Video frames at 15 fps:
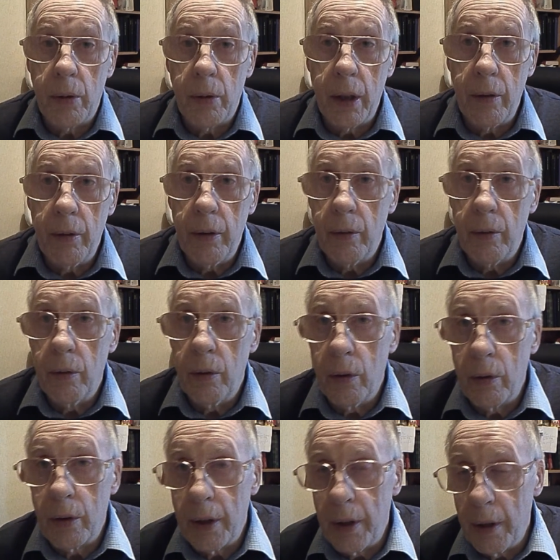why I
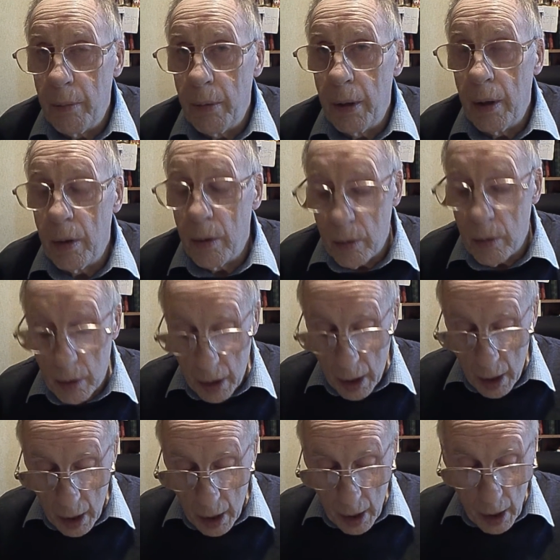wrote it in my notes,
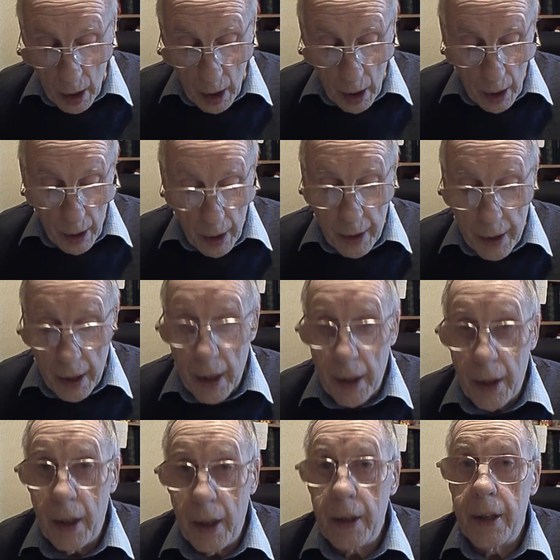that at
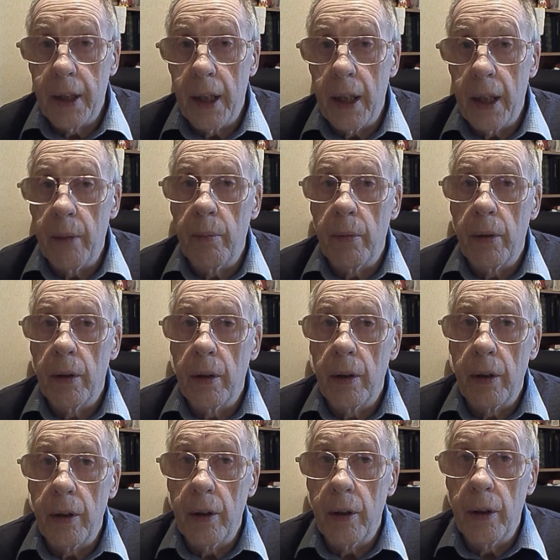that time
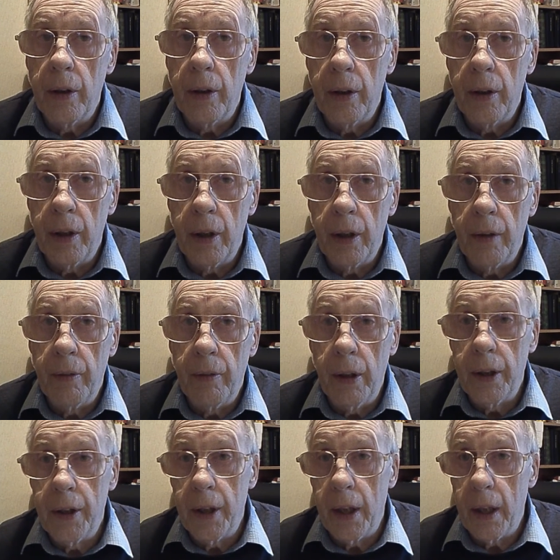the
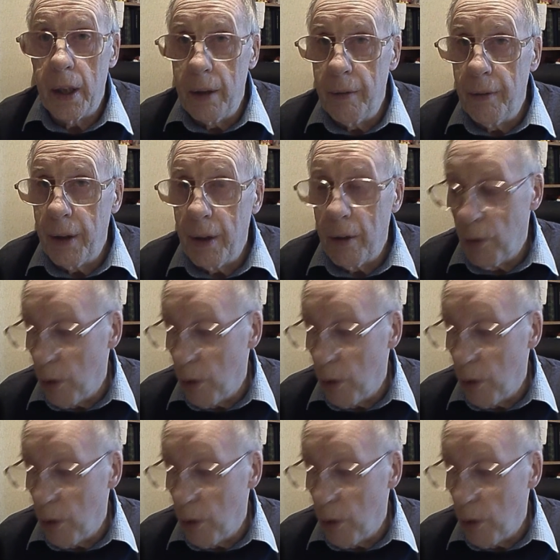village I live in,